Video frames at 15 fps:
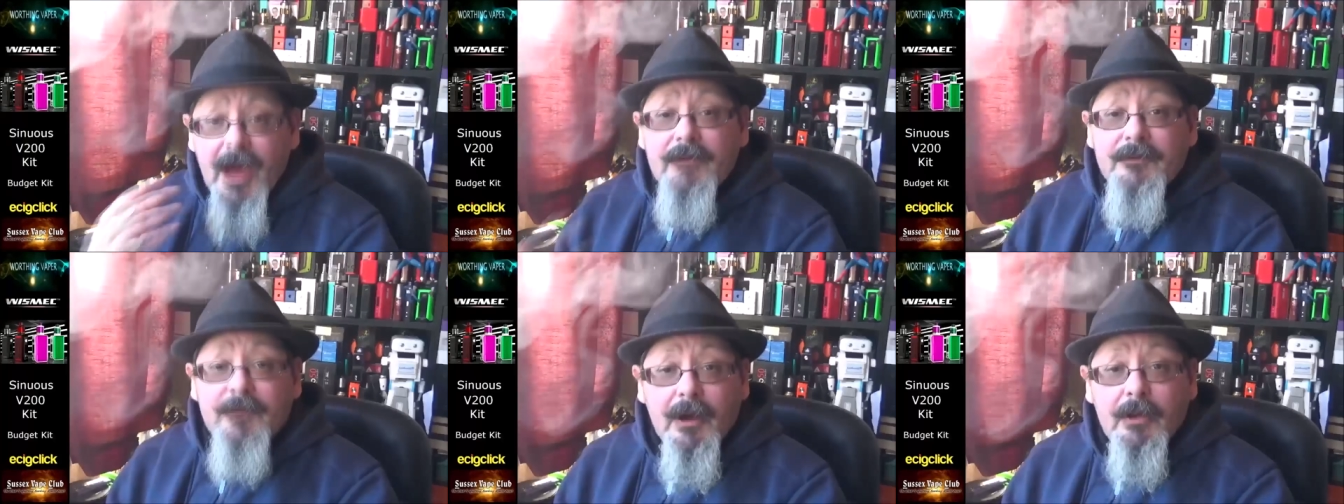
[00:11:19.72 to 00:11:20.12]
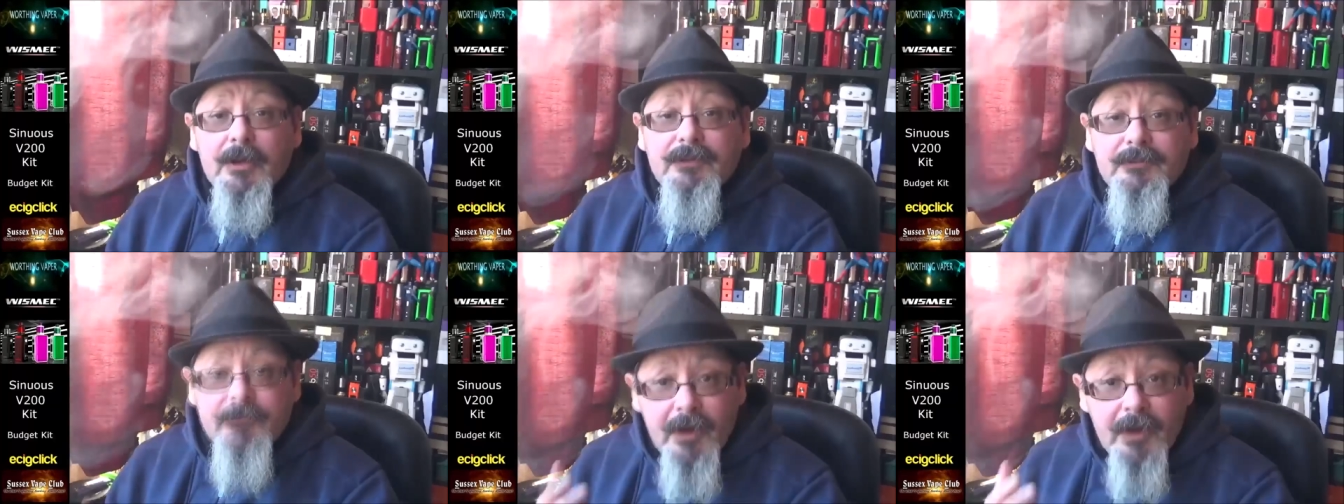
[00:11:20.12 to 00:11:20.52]
airflow
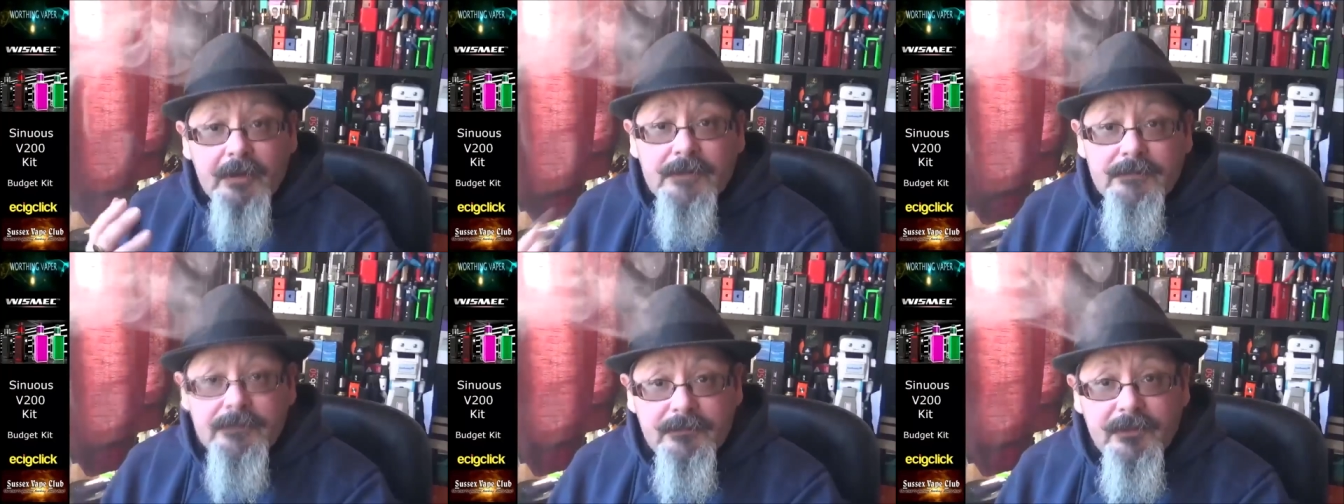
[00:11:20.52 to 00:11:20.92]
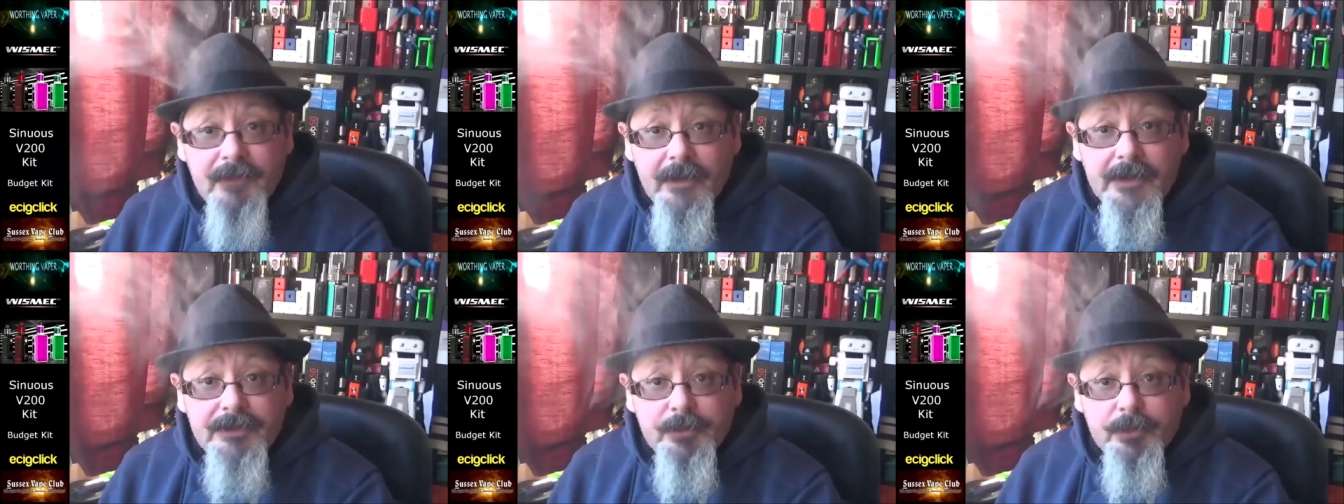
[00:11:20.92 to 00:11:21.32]
is very,
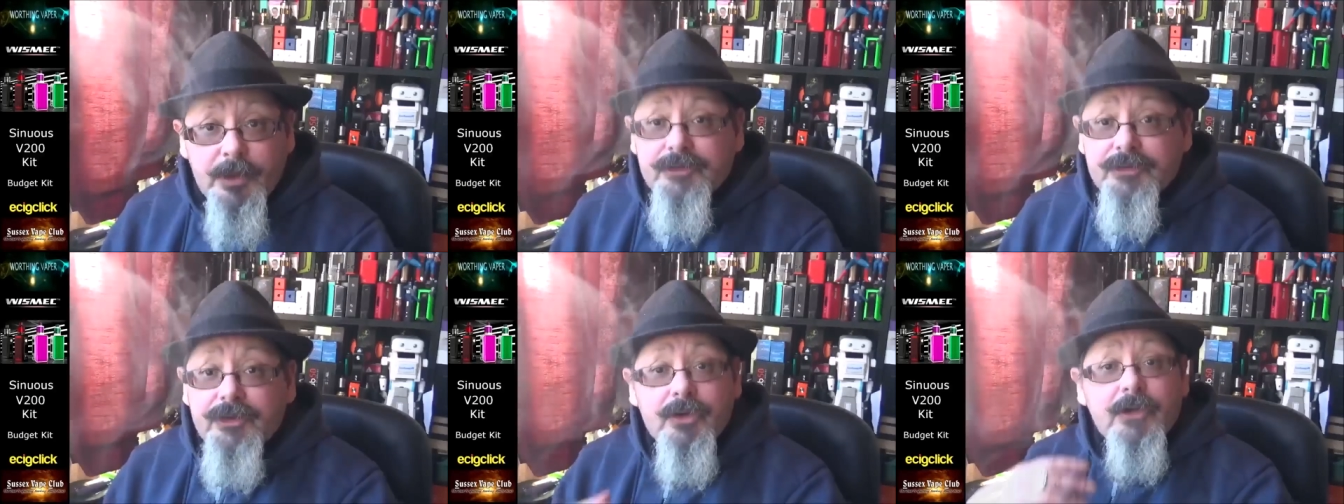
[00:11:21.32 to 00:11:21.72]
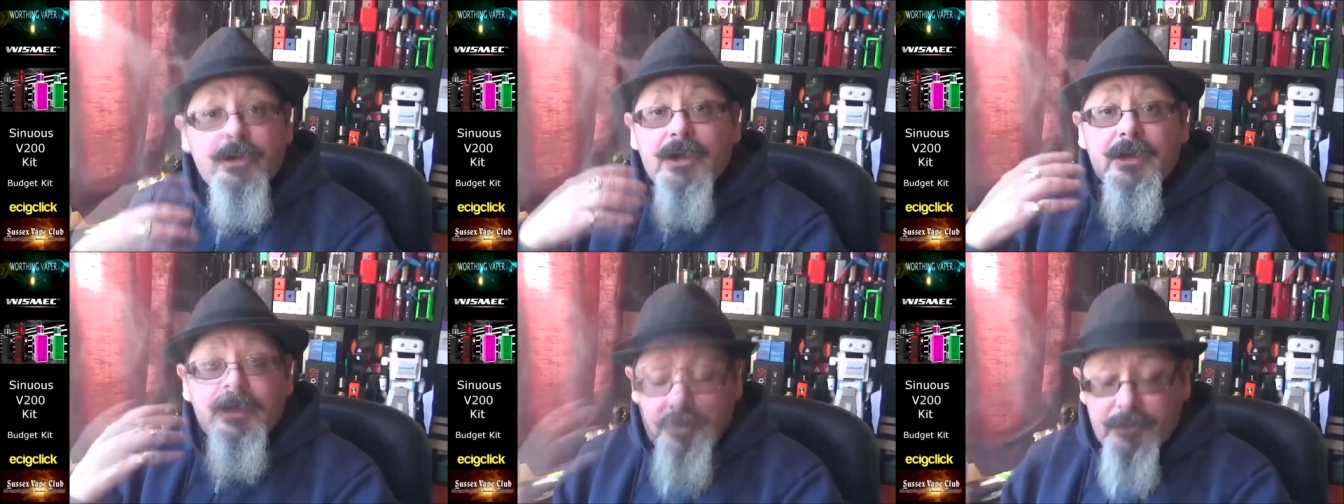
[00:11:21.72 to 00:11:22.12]
very swishy on
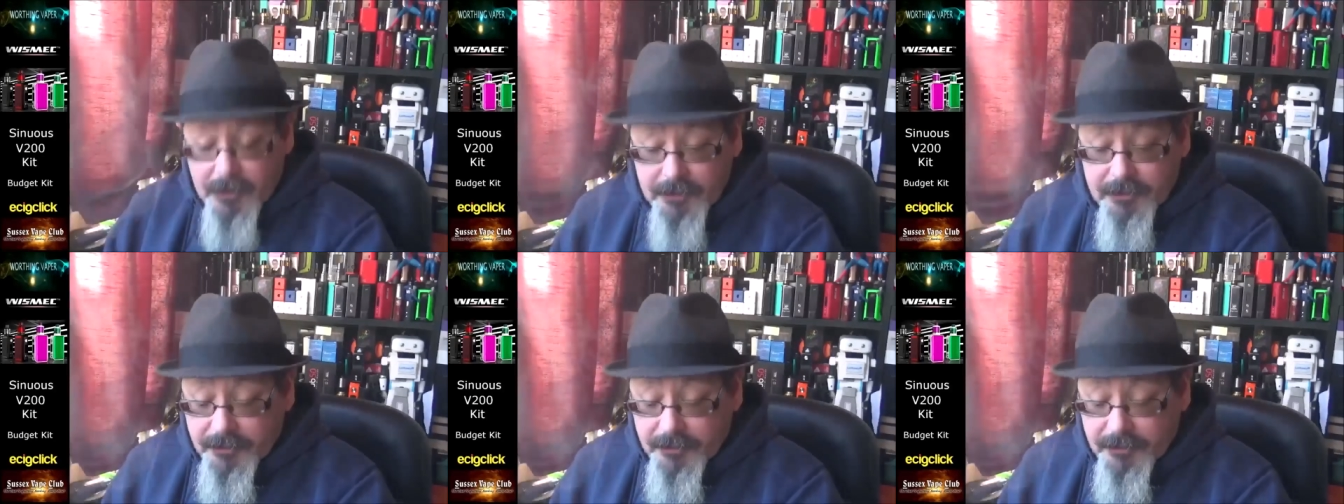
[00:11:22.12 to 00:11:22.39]
it. It's, it,